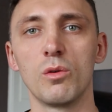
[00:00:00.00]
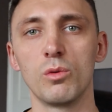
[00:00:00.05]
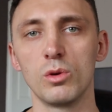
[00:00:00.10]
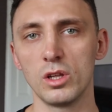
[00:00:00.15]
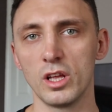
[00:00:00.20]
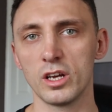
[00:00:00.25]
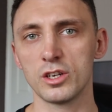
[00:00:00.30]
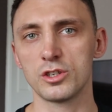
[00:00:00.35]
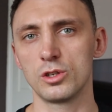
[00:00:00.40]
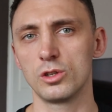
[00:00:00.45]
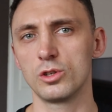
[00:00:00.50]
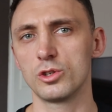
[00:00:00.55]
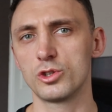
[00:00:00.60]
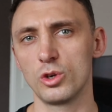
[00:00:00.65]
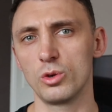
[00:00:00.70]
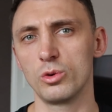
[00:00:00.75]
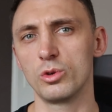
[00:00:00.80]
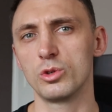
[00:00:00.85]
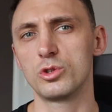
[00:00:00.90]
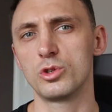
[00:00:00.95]
I will actually
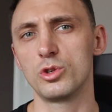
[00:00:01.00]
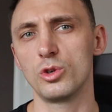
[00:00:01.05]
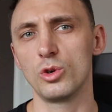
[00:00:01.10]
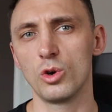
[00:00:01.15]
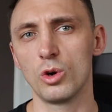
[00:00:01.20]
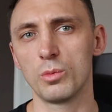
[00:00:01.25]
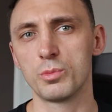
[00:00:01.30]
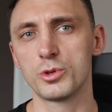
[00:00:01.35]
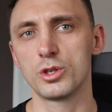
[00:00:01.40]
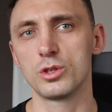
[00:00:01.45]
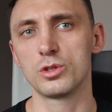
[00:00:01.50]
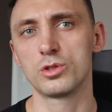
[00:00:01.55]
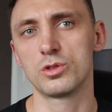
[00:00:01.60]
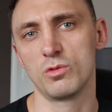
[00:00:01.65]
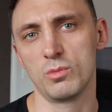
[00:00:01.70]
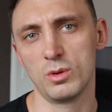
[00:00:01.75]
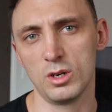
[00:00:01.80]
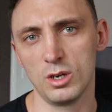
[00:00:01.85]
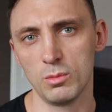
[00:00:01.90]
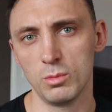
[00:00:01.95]
show you two options
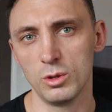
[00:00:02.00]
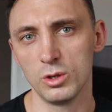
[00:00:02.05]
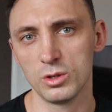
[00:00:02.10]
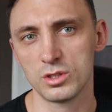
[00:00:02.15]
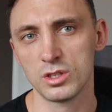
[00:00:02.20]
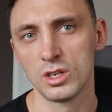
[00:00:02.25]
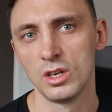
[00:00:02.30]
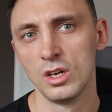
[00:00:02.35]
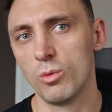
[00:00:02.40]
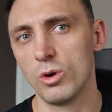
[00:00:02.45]
of barbells.